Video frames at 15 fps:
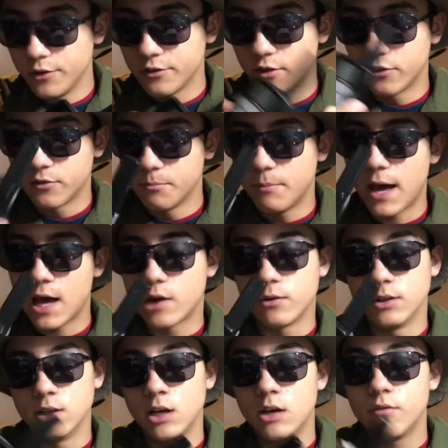on some battery
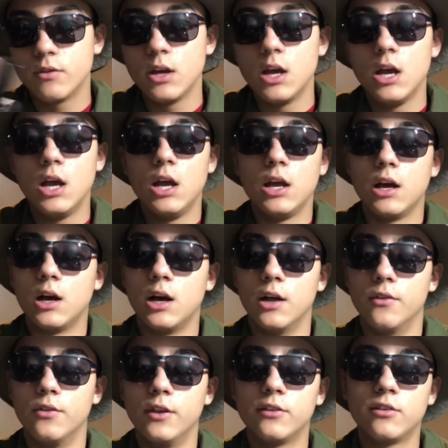life.
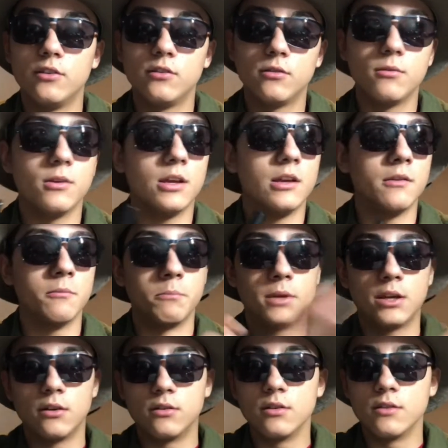This is
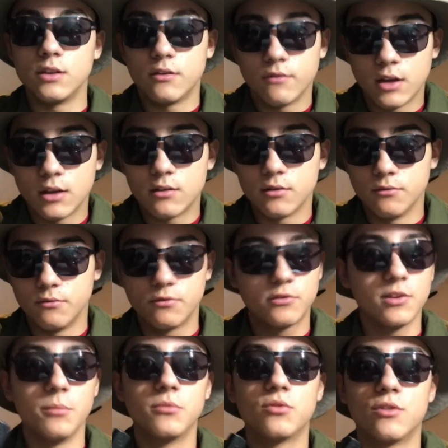because in the event of
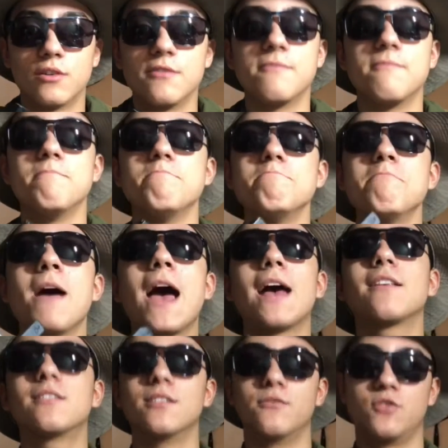some sort of
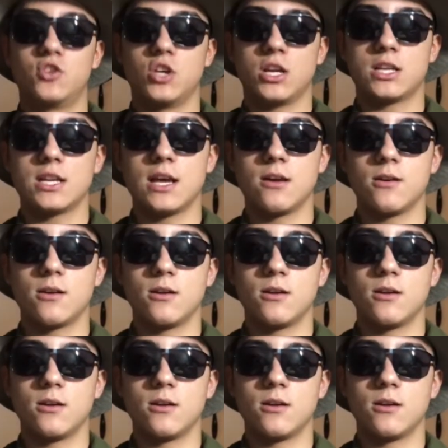massive shutdown,